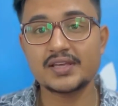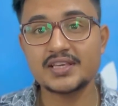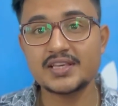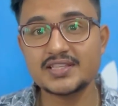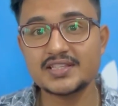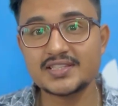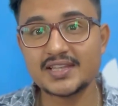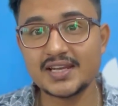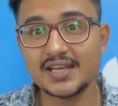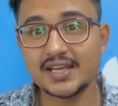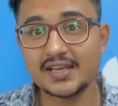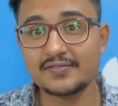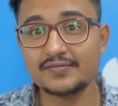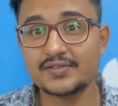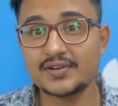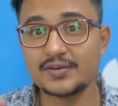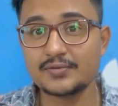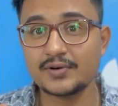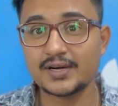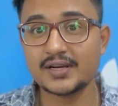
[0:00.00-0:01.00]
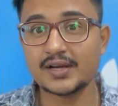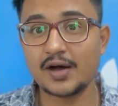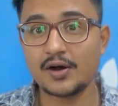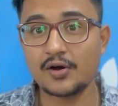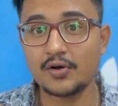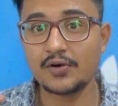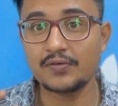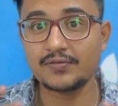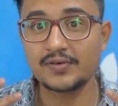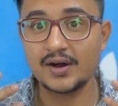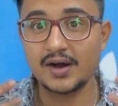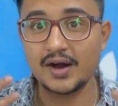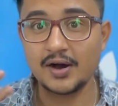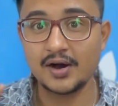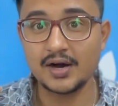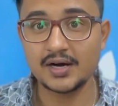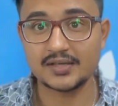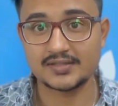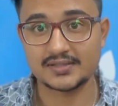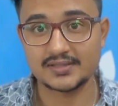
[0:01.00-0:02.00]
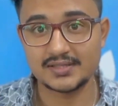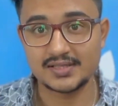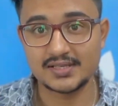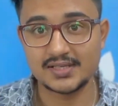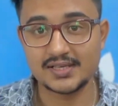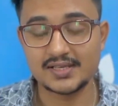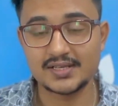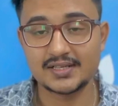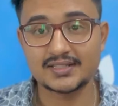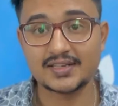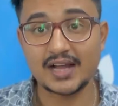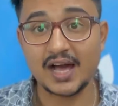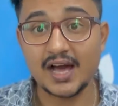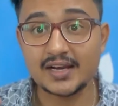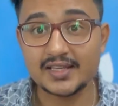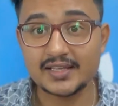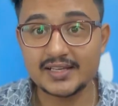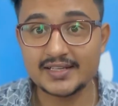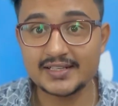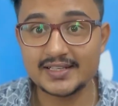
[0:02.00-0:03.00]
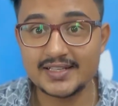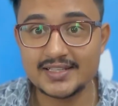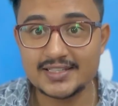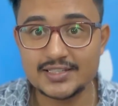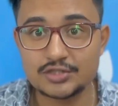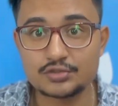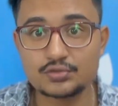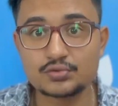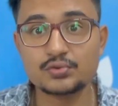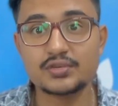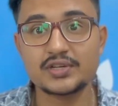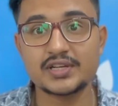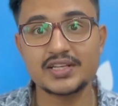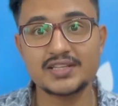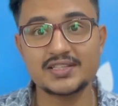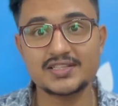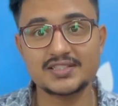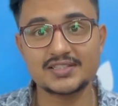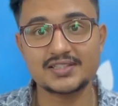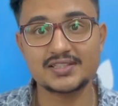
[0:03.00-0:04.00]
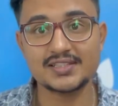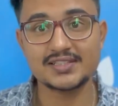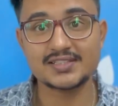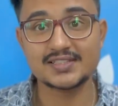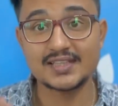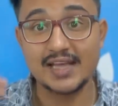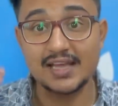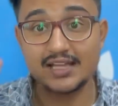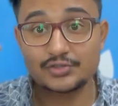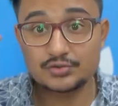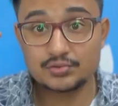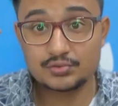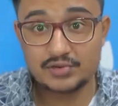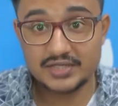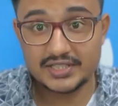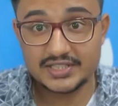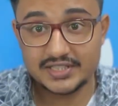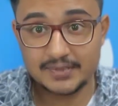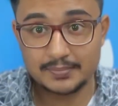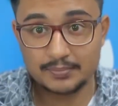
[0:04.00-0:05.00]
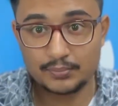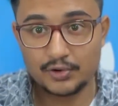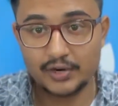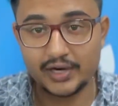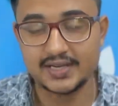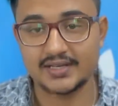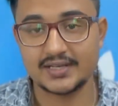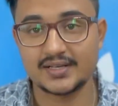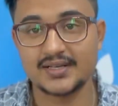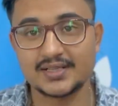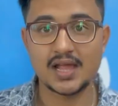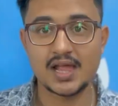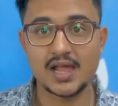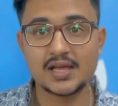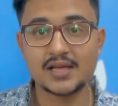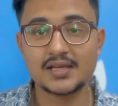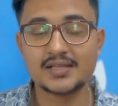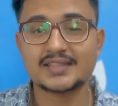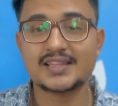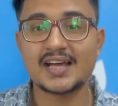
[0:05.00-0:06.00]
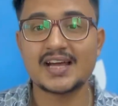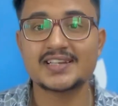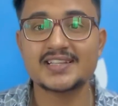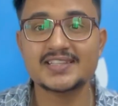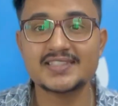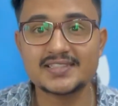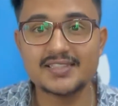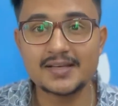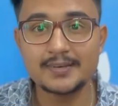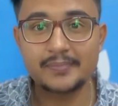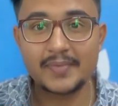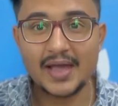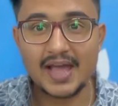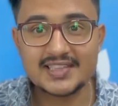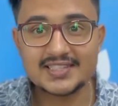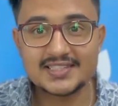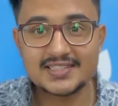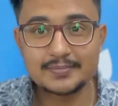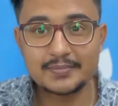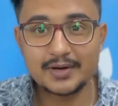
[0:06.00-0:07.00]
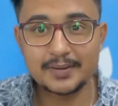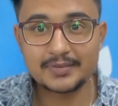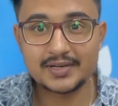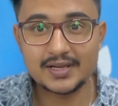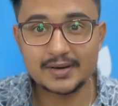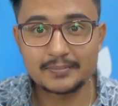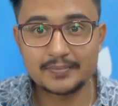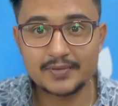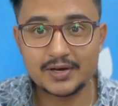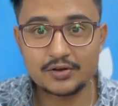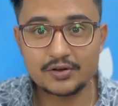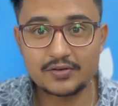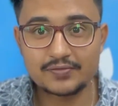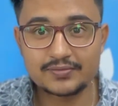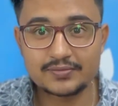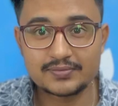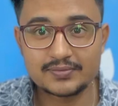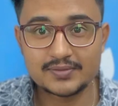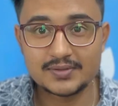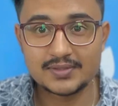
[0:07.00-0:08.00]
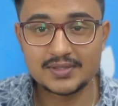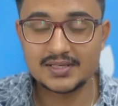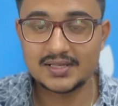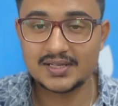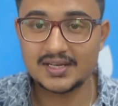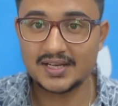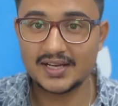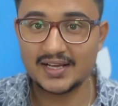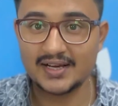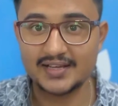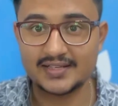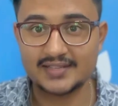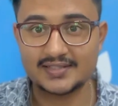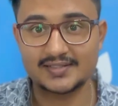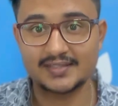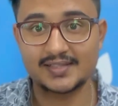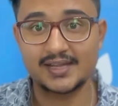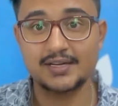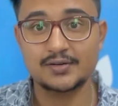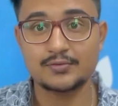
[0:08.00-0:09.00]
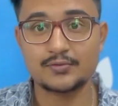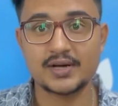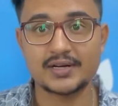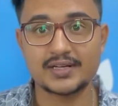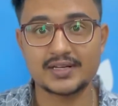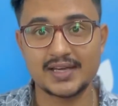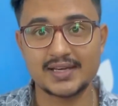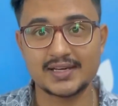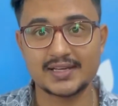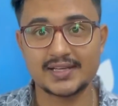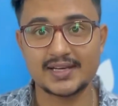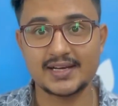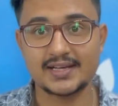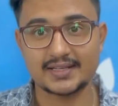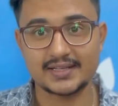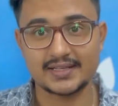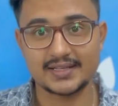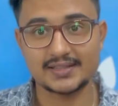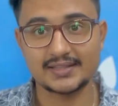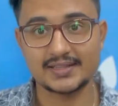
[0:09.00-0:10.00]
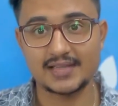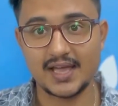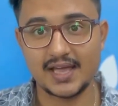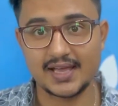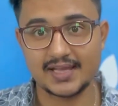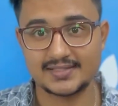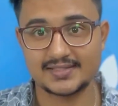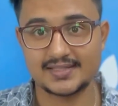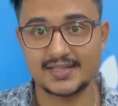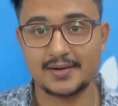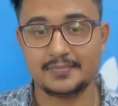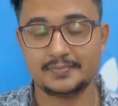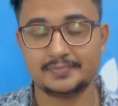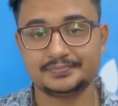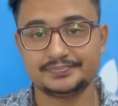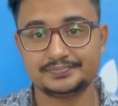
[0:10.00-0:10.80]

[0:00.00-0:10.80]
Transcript: each and every one of our target is to reach the saturation point. That is the maximum number of corrects that one can get in the exam.